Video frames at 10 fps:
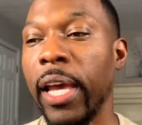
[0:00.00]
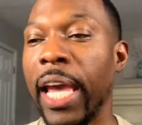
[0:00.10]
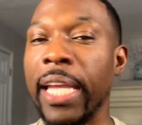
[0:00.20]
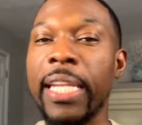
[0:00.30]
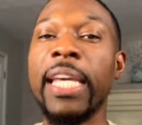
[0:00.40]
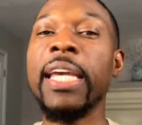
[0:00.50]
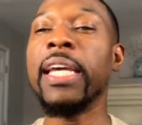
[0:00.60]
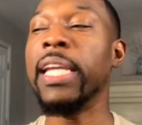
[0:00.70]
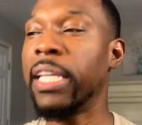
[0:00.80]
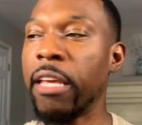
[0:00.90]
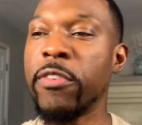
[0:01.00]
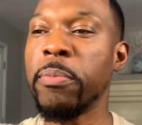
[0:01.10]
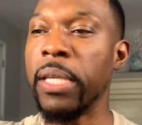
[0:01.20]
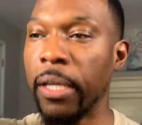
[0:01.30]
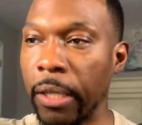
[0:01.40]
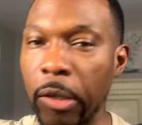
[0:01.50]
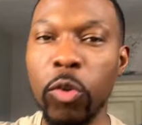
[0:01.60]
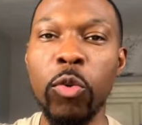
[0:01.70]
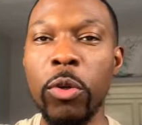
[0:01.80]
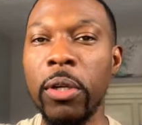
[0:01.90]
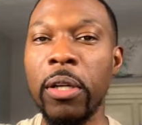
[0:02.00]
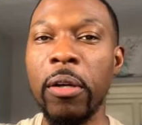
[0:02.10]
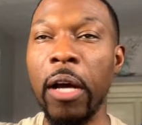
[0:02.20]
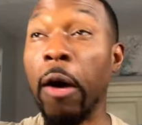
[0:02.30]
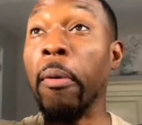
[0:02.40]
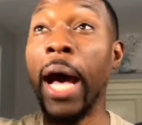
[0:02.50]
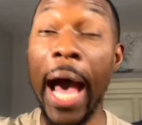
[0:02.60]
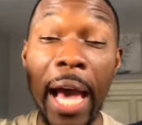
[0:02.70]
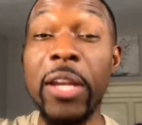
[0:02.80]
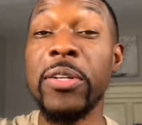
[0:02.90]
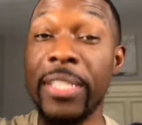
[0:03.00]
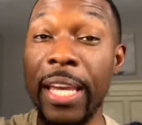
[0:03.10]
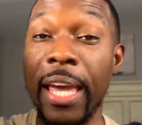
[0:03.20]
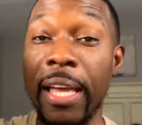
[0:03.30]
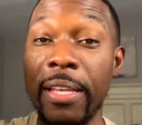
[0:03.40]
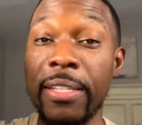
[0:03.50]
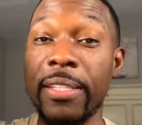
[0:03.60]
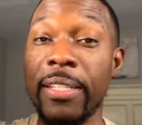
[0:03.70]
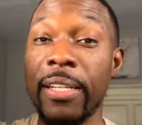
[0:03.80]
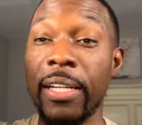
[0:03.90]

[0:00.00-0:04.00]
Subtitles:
And then it gives me a little of higher chance,